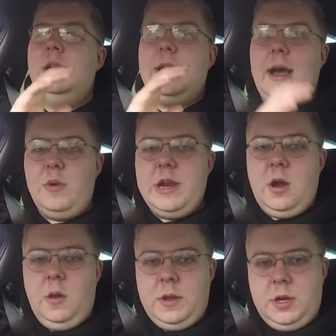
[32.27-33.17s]
Now we
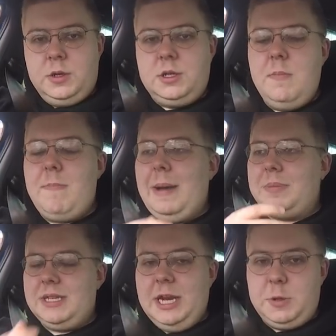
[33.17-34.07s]
got the custom map
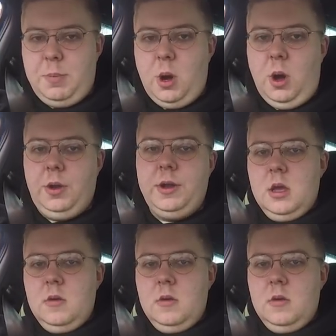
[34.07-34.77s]
6 put on,